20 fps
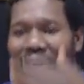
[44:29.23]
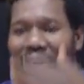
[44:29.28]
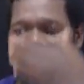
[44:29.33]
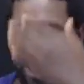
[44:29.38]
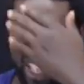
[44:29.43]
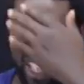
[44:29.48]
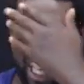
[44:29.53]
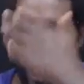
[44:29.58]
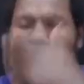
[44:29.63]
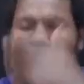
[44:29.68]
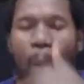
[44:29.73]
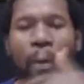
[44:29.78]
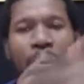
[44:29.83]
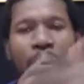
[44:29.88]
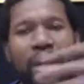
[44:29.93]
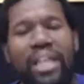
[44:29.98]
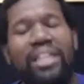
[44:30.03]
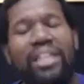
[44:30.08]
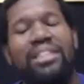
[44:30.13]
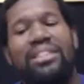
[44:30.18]
in
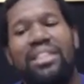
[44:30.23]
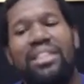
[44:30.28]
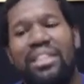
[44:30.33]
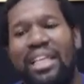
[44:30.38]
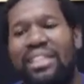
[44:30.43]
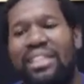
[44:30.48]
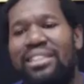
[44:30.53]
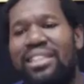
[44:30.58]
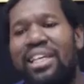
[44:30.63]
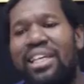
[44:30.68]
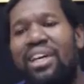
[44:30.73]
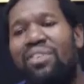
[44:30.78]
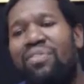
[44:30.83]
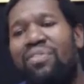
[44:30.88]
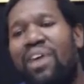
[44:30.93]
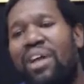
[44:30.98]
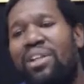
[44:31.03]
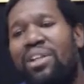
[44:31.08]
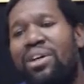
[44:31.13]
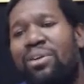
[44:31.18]
Greece, they still
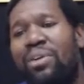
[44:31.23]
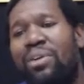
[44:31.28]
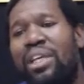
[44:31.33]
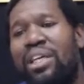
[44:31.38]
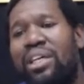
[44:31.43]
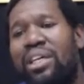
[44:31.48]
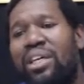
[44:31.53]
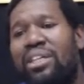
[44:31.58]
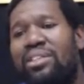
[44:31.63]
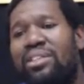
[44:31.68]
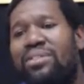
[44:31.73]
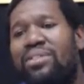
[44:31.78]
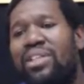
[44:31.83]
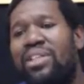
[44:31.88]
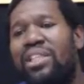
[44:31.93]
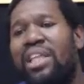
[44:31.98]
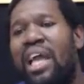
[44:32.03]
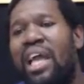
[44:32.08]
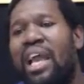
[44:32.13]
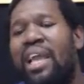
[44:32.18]
follow Greek customs
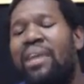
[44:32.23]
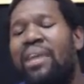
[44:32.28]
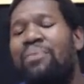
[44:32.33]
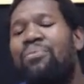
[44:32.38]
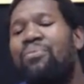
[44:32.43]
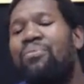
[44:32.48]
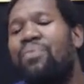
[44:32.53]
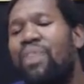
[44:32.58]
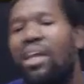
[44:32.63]
today.